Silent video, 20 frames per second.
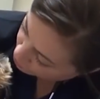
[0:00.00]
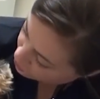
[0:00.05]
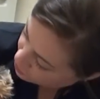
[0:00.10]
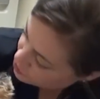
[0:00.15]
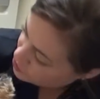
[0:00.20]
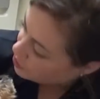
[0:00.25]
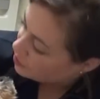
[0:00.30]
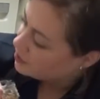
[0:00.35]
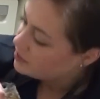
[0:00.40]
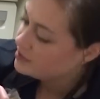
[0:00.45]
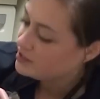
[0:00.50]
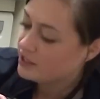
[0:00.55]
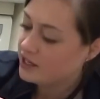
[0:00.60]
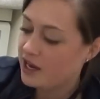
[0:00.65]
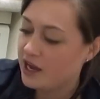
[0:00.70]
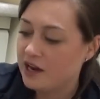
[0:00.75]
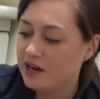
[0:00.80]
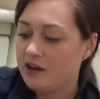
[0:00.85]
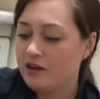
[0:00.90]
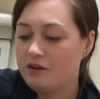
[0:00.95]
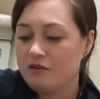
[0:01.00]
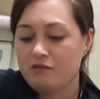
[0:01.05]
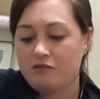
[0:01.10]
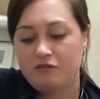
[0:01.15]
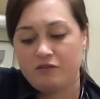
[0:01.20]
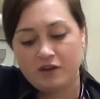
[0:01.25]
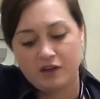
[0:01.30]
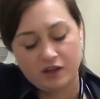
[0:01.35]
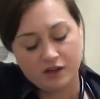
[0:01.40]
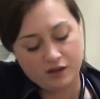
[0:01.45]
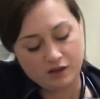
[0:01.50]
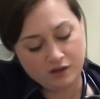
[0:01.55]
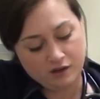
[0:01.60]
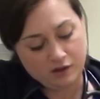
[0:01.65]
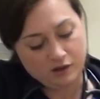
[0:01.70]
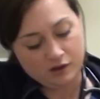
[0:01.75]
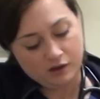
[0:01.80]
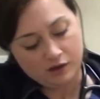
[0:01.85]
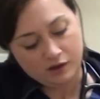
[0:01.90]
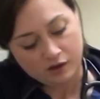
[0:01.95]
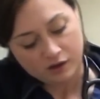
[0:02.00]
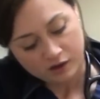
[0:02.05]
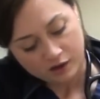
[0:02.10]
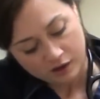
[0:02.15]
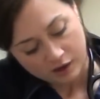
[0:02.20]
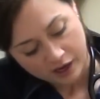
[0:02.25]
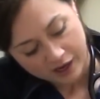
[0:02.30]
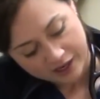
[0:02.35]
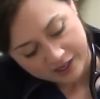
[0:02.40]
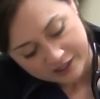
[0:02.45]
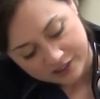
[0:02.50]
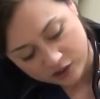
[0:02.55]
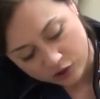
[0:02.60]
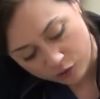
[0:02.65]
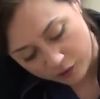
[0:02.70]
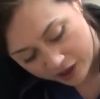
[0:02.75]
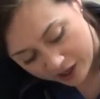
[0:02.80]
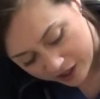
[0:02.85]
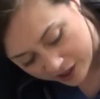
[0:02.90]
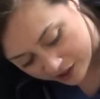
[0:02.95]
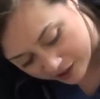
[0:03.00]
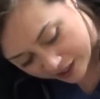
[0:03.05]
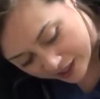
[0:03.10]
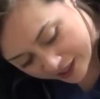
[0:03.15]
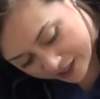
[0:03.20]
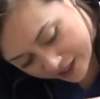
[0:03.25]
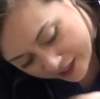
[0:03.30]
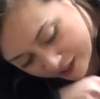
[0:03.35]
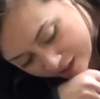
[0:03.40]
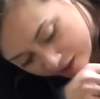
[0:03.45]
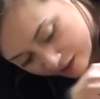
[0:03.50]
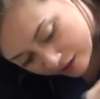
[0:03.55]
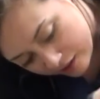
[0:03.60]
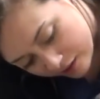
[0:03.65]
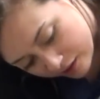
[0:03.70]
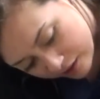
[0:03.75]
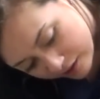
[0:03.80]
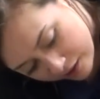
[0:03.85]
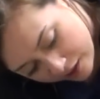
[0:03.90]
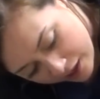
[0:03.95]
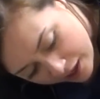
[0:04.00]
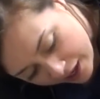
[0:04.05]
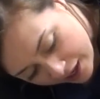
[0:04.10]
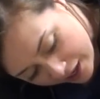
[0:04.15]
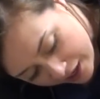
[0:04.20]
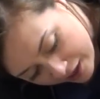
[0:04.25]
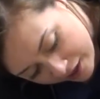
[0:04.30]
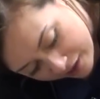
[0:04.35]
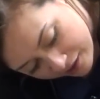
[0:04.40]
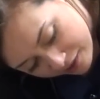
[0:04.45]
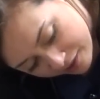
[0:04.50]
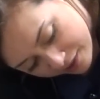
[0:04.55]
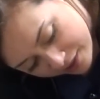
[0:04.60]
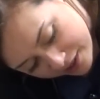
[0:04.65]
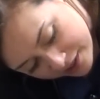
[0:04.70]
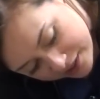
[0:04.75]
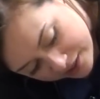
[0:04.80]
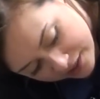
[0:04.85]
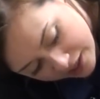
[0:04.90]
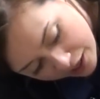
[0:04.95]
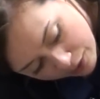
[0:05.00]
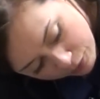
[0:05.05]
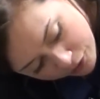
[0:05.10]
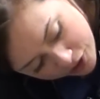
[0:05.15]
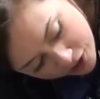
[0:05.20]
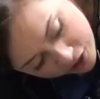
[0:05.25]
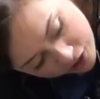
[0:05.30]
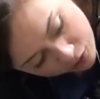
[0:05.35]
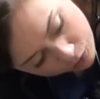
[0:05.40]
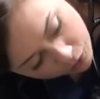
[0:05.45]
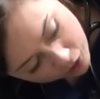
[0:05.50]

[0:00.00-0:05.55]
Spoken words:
and they're starting to kind of, I guess, granulate in. And this side, which is the